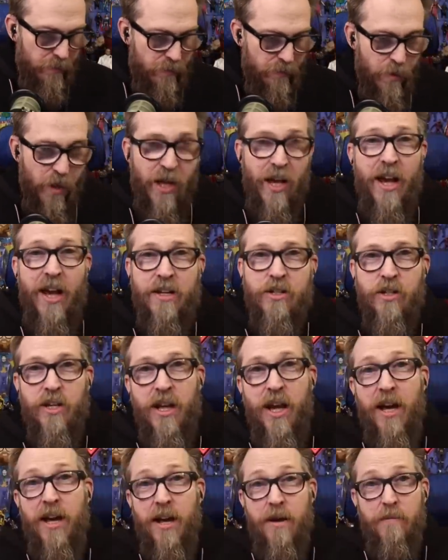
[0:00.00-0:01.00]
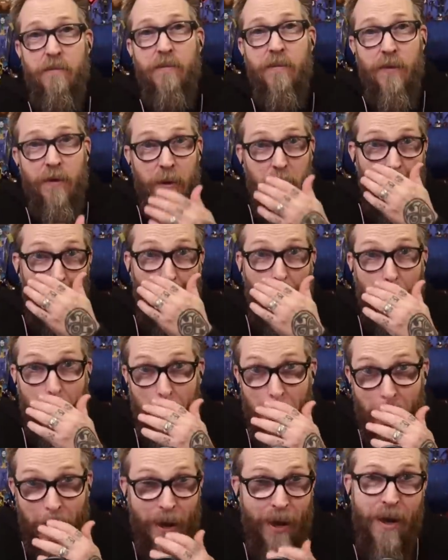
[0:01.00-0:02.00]
Well, I actually I am.
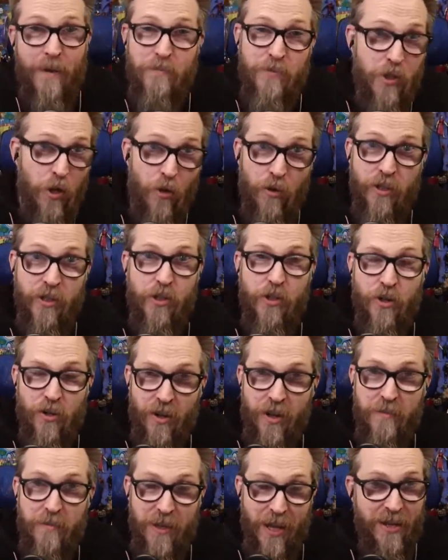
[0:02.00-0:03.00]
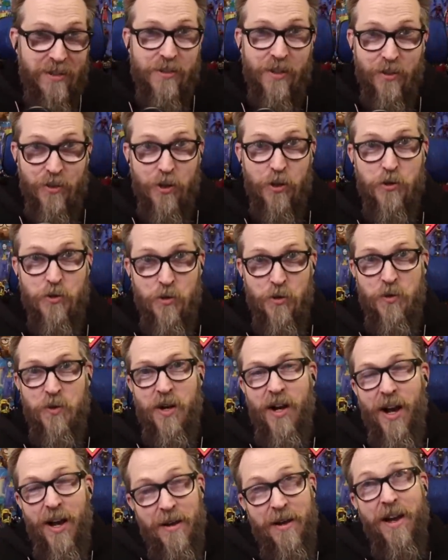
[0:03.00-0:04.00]
I, am totally sure. I'm not telling the truth.
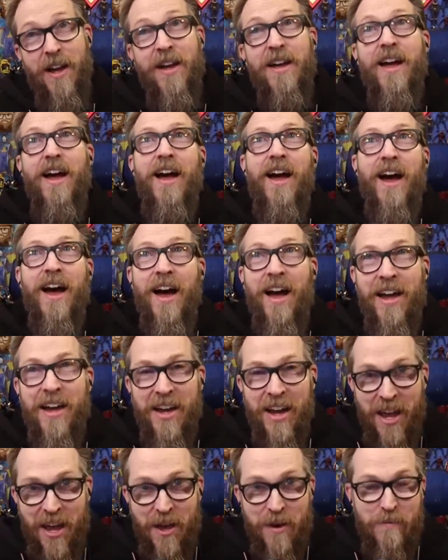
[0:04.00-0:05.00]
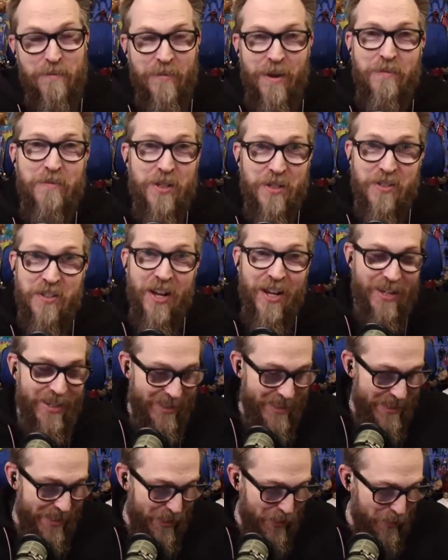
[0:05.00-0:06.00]
I I am. I'm just not
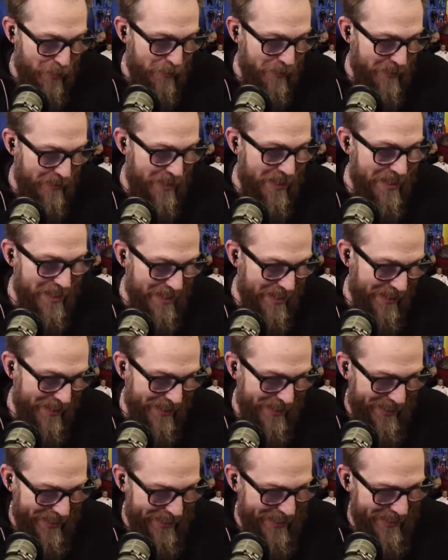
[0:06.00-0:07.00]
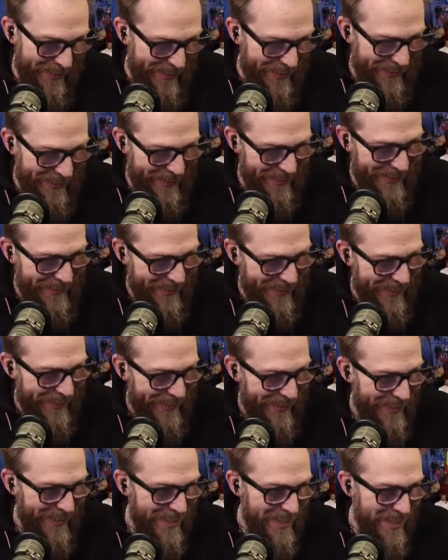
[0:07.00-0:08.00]
going to tell you.